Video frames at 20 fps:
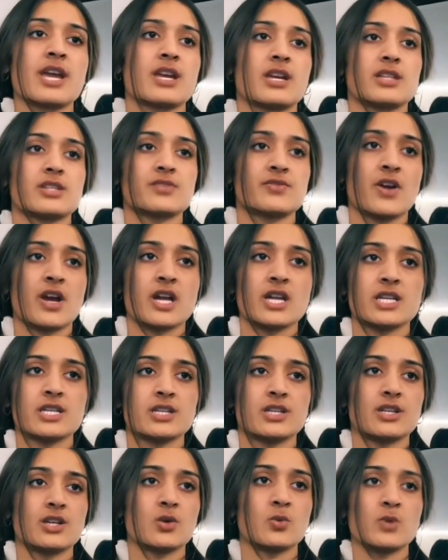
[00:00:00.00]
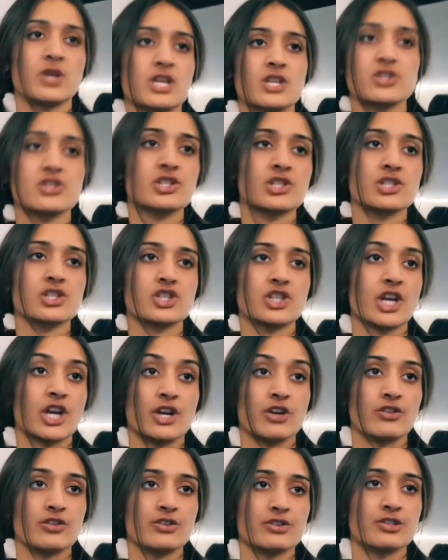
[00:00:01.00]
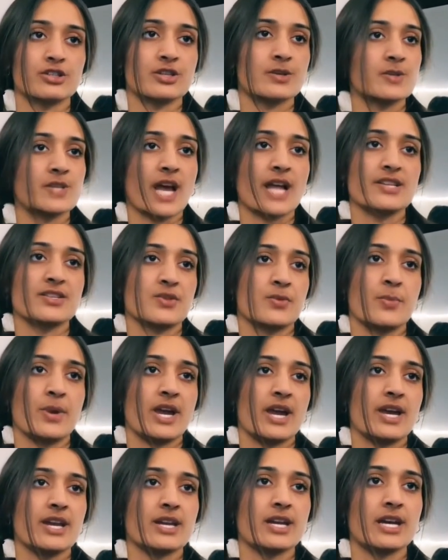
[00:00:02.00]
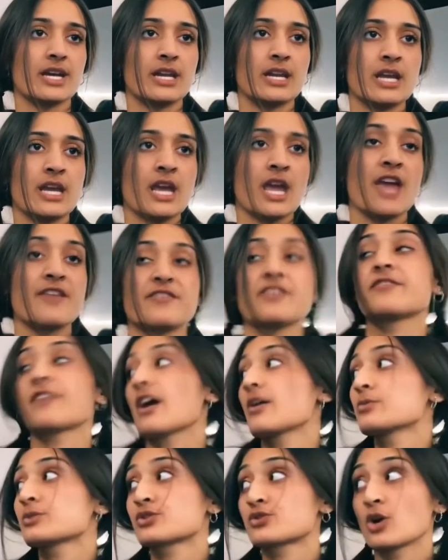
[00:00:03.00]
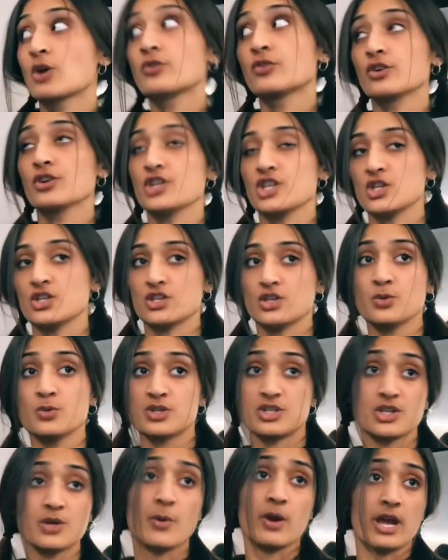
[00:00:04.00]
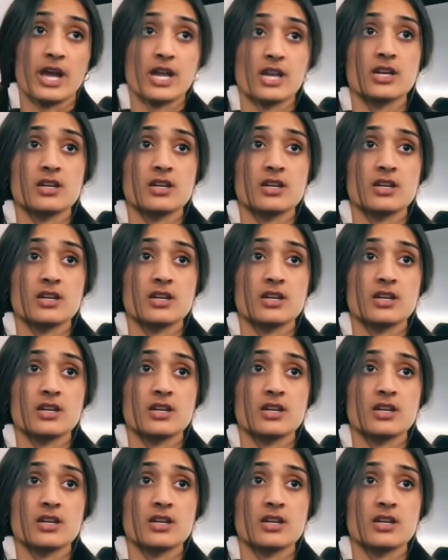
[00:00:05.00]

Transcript: it's fine. You know, we can just share. There's two sides of the bed. And if, if I was Grover, you, you would do it.